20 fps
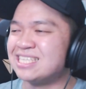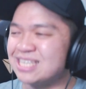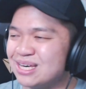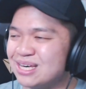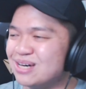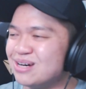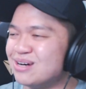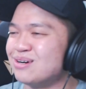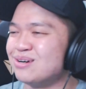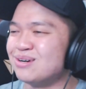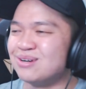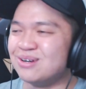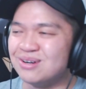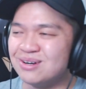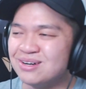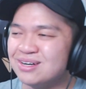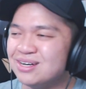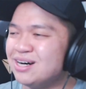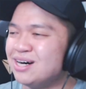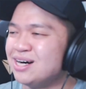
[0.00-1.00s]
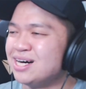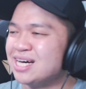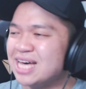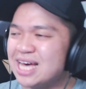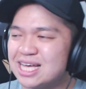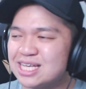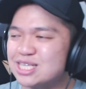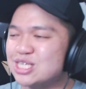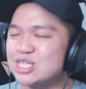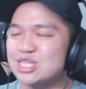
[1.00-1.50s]
too
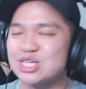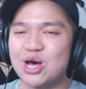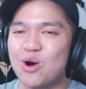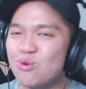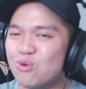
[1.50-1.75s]
is so